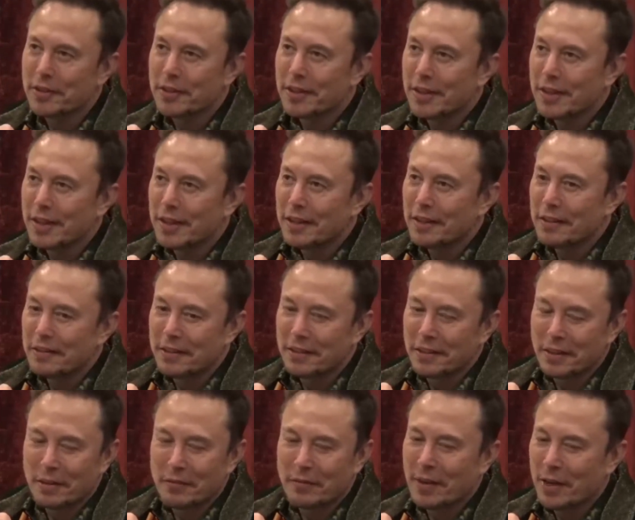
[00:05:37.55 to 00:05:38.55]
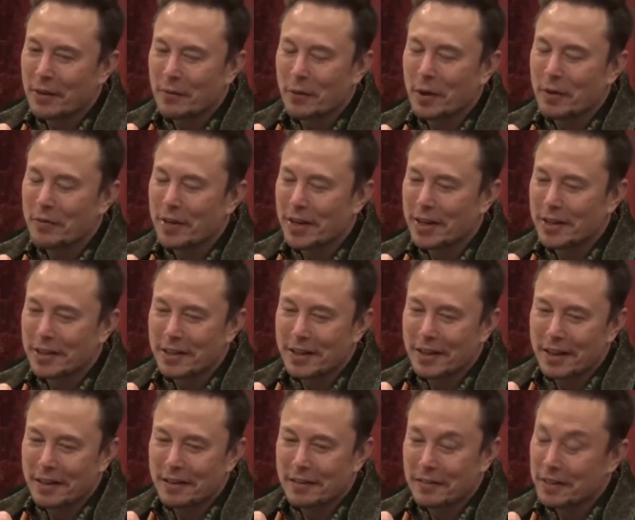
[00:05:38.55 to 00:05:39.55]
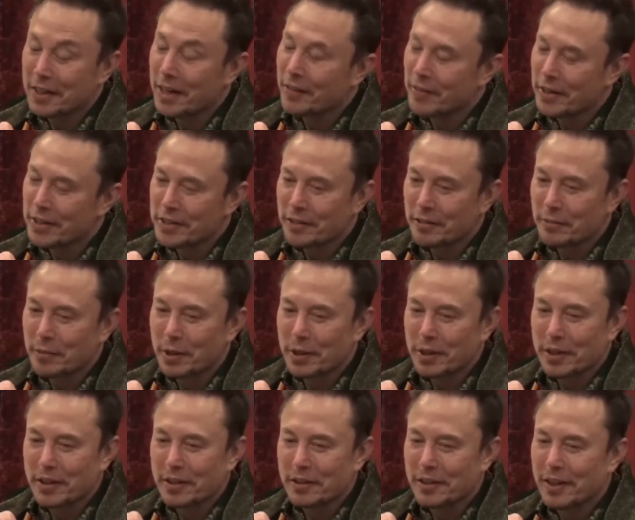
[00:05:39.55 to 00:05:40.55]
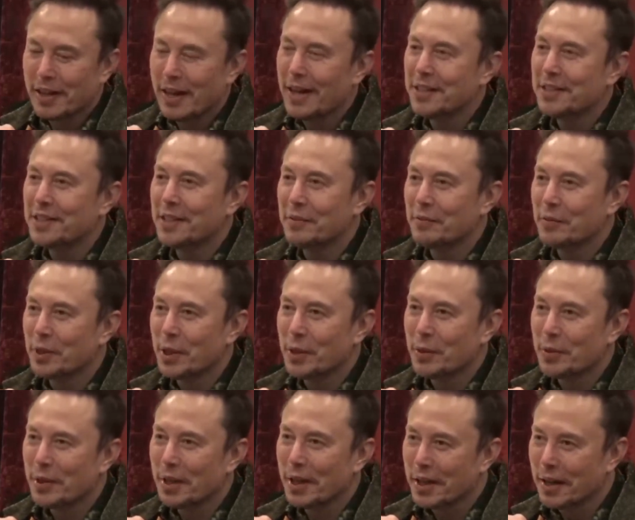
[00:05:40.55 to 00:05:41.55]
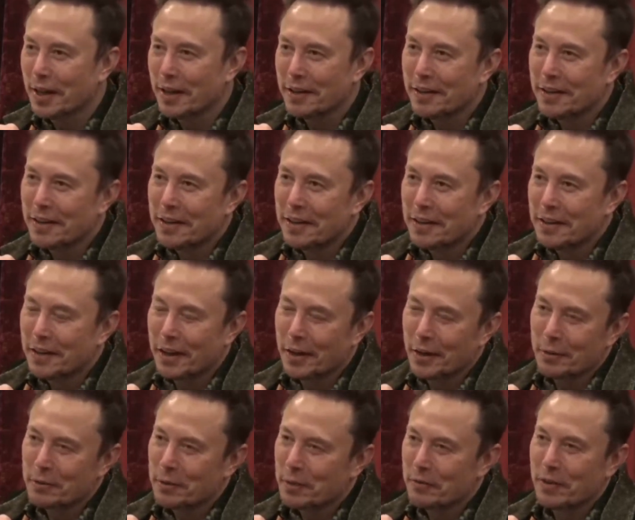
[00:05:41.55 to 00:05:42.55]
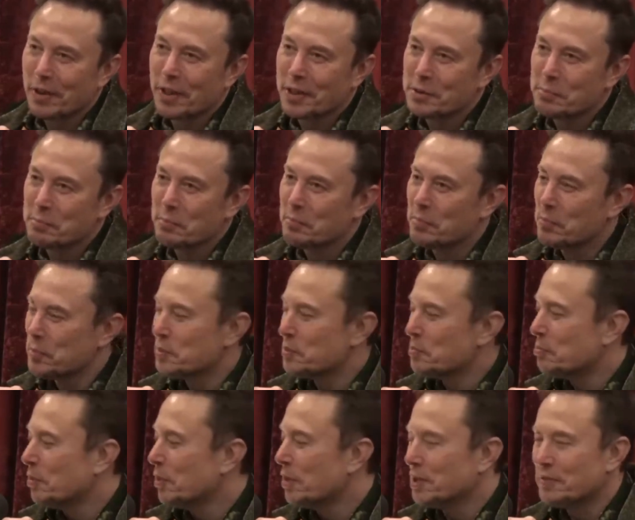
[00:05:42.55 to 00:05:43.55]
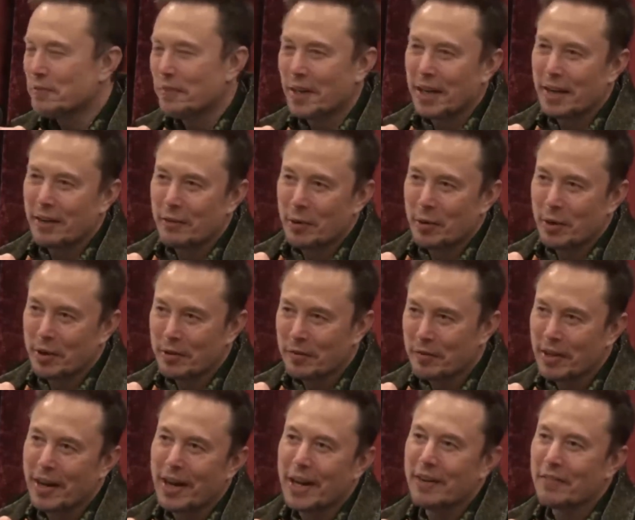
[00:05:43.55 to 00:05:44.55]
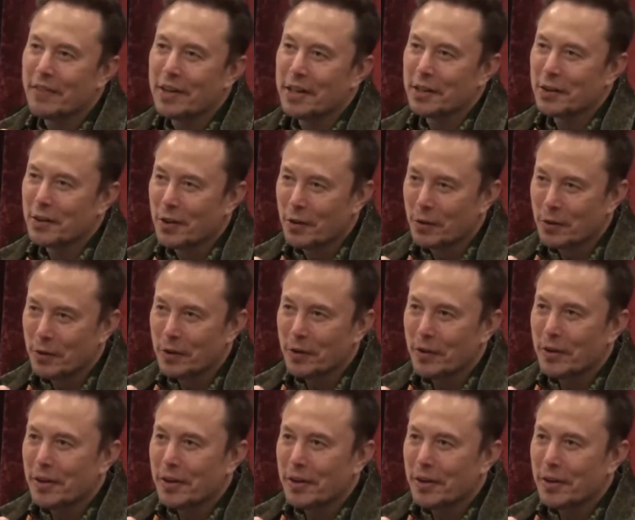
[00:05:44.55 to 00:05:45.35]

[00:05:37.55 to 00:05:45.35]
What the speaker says: In the way back in the day, dating myself, but the A-Team where they would there'd be like bullets flying everywhere and they'd be hiding behind the car door.